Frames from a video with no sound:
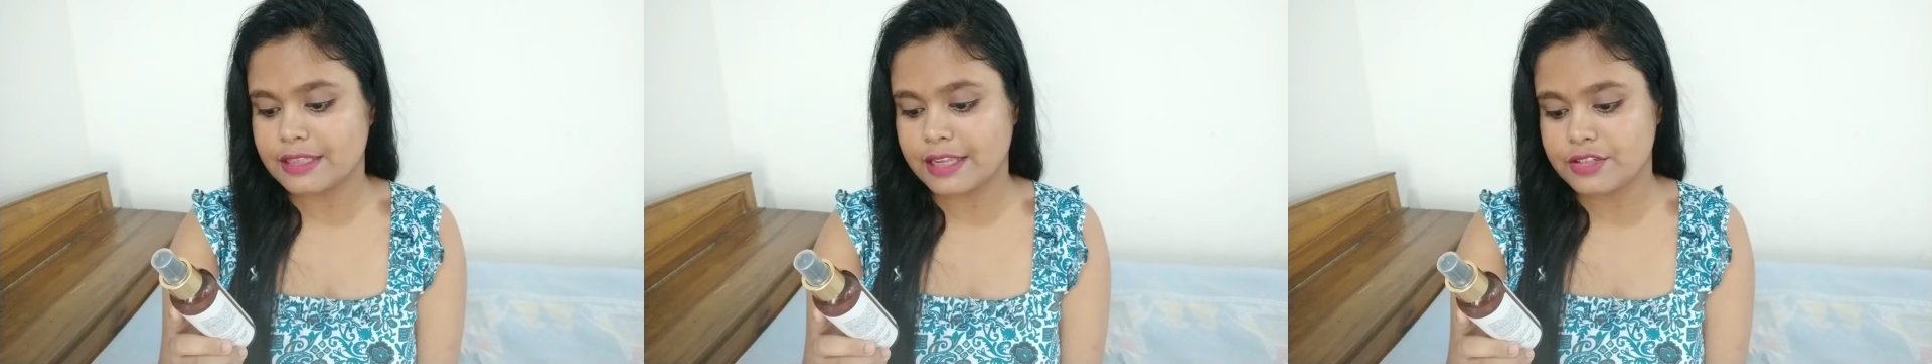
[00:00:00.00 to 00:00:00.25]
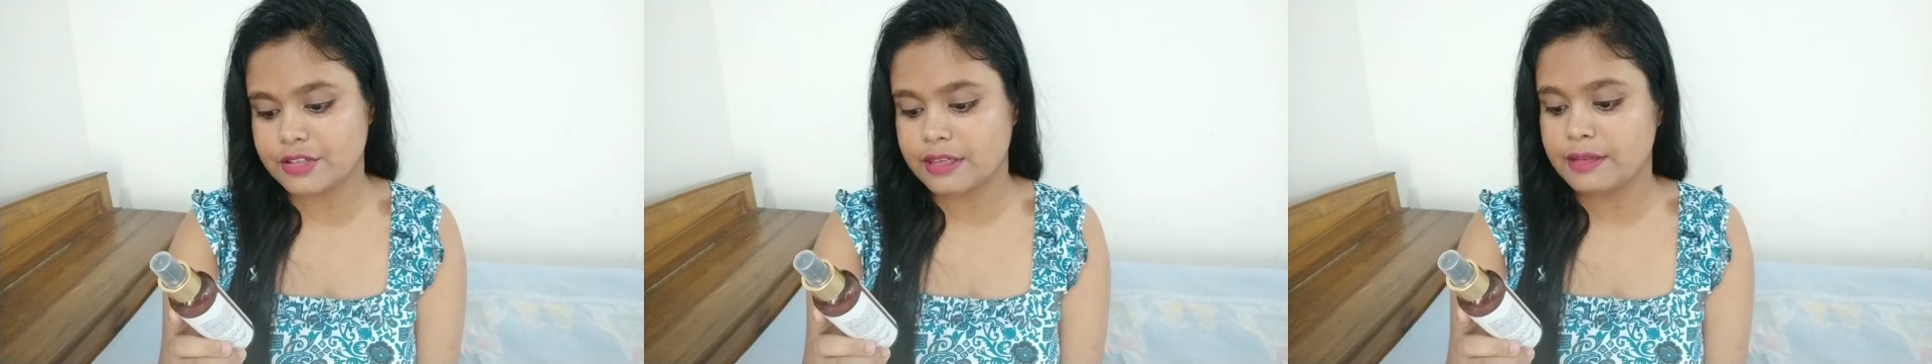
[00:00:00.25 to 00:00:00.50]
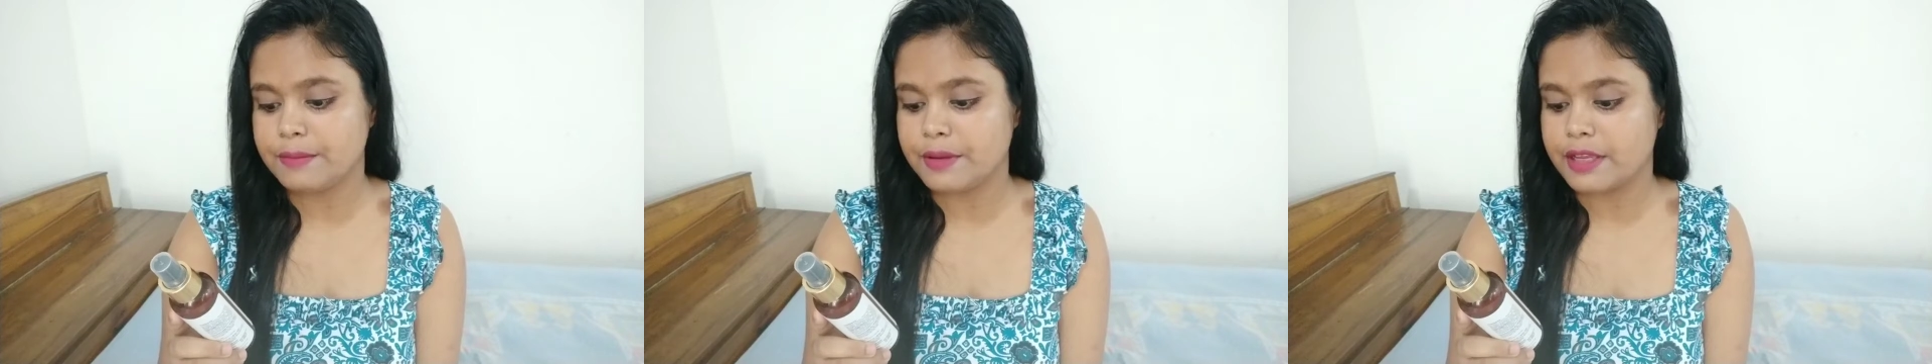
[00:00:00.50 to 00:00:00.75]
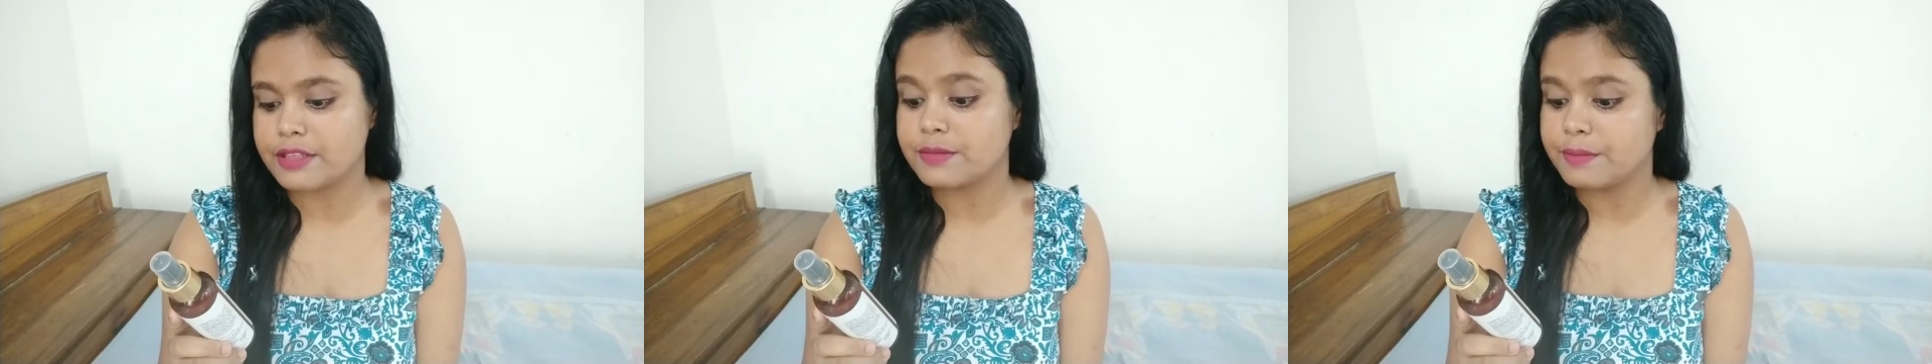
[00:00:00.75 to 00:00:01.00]
natural
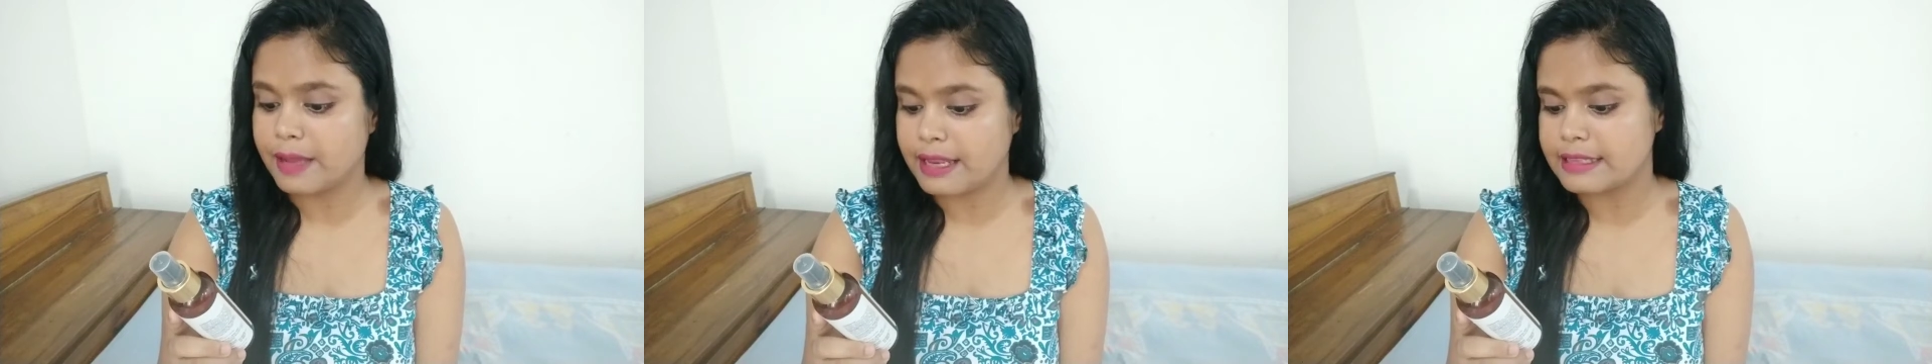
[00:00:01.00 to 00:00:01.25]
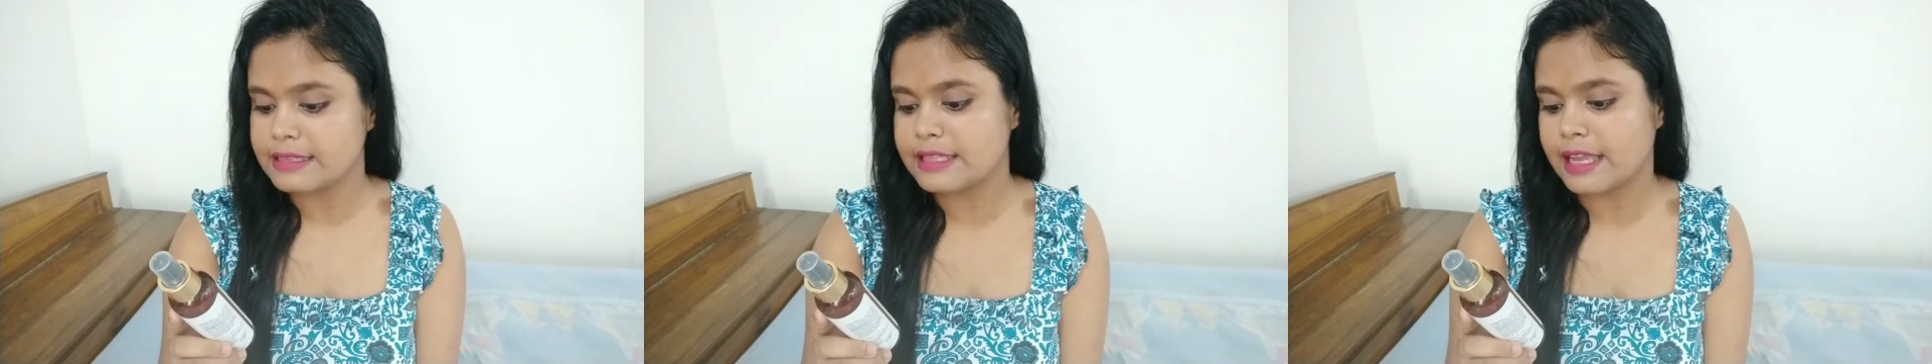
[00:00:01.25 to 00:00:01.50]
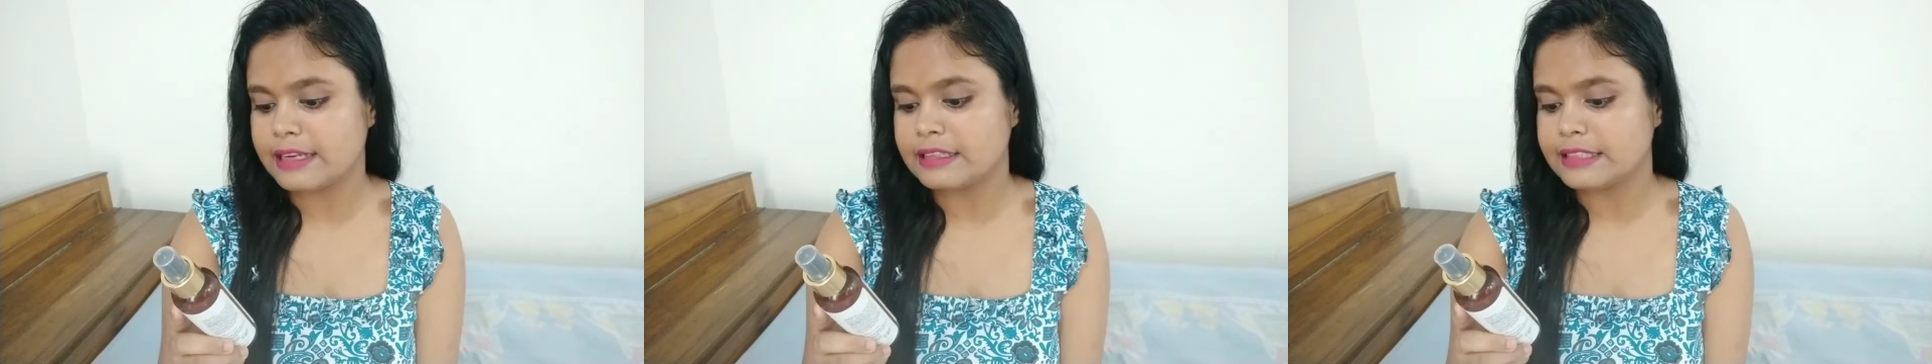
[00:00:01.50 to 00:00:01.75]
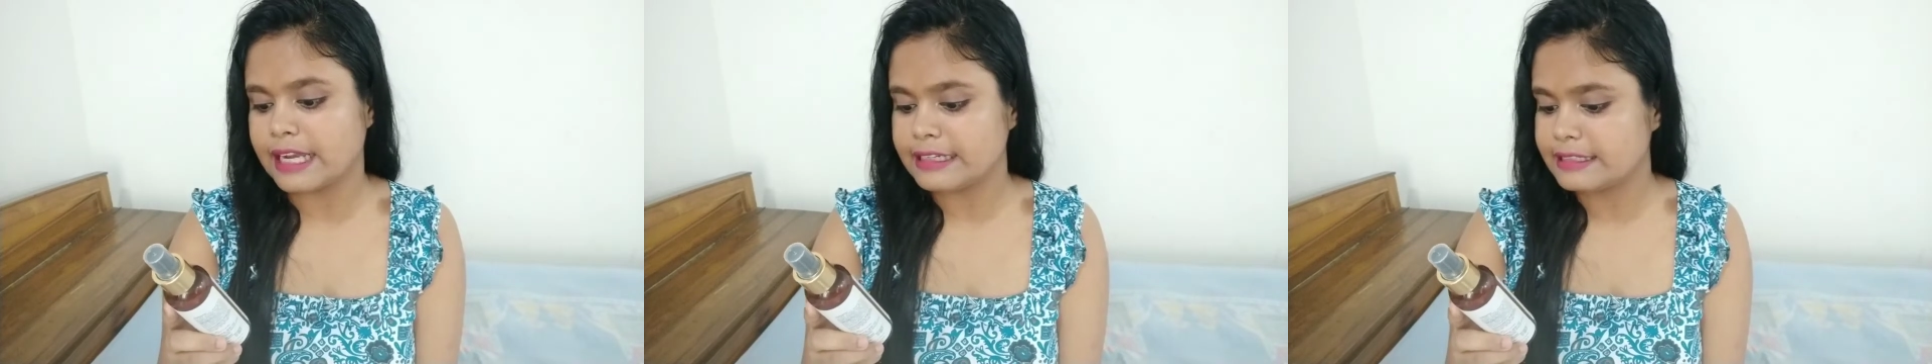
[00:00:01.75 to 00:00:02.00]
ph balance and
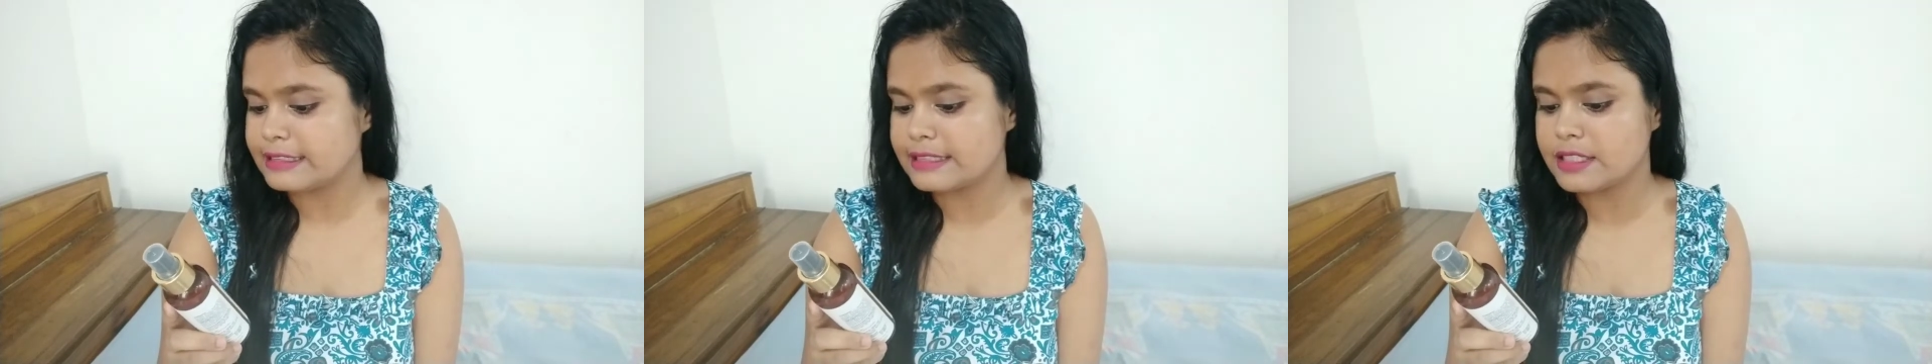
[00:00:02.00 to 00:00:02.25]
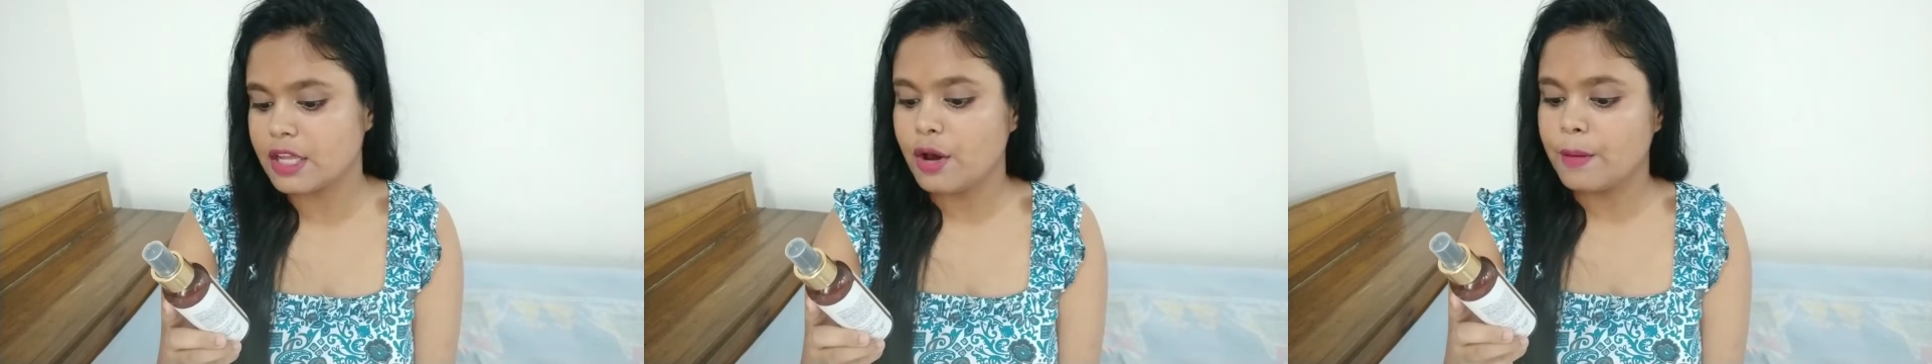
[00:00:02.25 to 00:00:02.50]
tightens